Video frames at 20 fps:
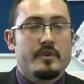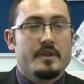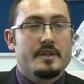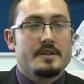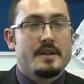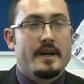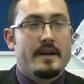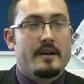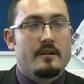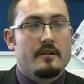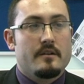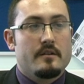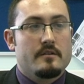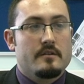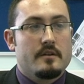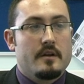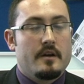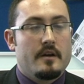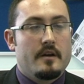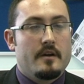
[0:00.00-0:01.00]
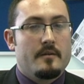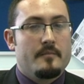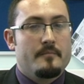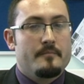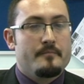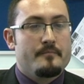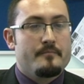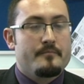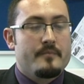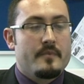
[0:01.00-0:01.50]
really tackle
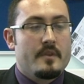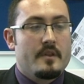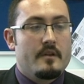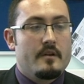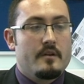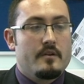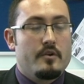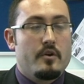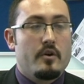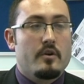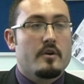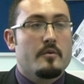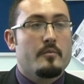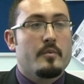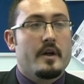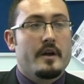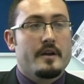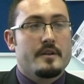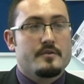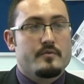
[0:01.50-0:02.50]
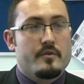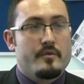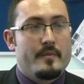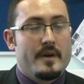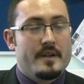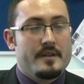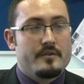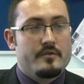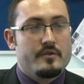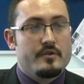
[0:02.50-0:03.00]
non-compliance with
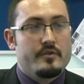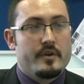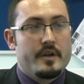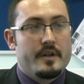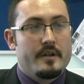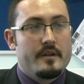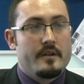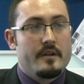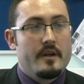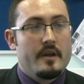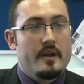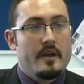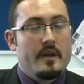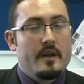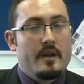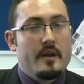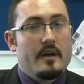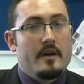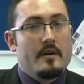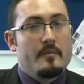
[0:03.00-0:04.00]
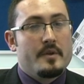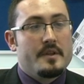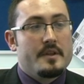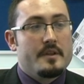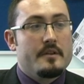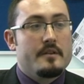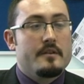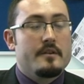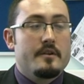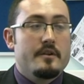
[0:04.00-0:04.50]
mandatory training. But
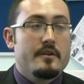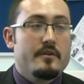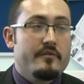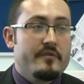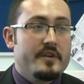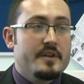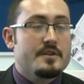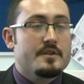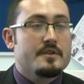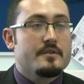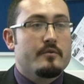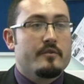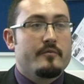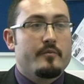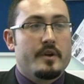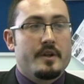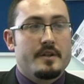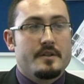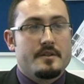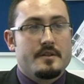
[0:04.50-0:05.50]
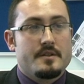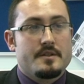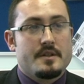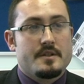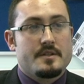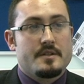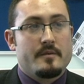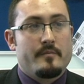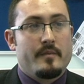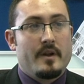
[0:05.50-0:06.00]
the new features that we've put into the
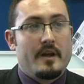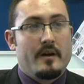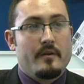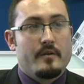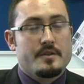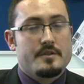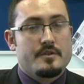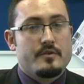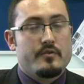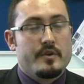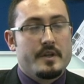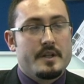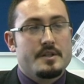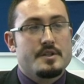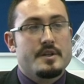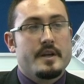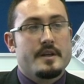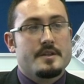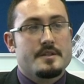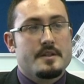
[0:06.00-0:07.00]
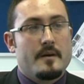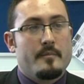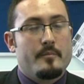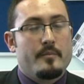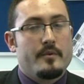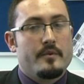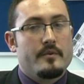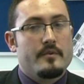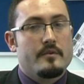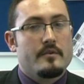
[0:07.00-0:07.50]
system allow us to really chase up
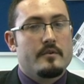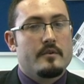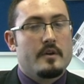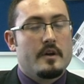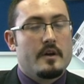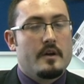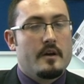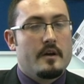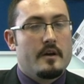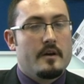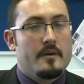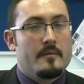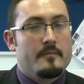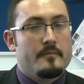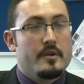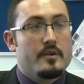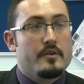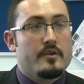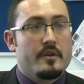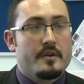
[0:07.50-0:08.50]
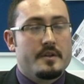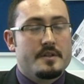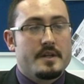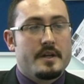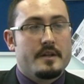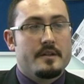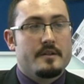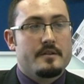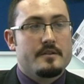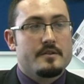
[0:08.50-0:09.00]

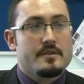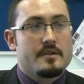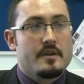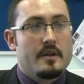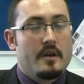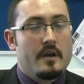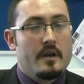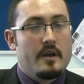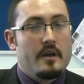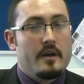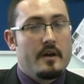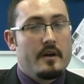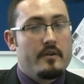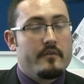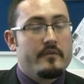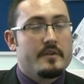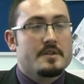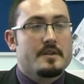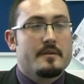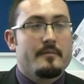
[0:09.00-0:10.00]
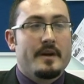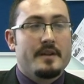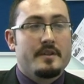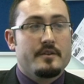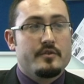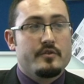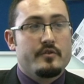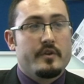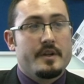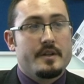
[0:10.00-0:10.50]
non-attendance. And obviously,
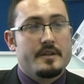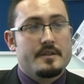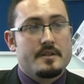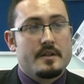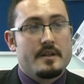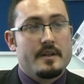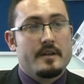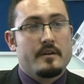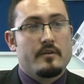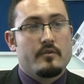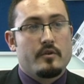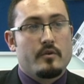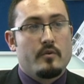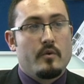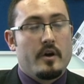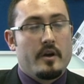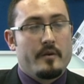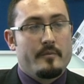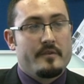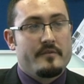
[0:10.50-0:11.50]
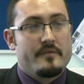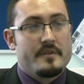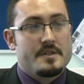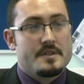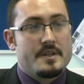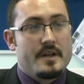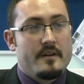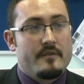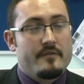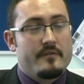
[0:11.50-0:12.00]
mandatory training is a legal requirement for
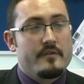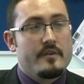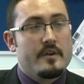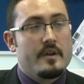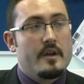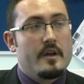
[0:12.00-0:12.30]
staff.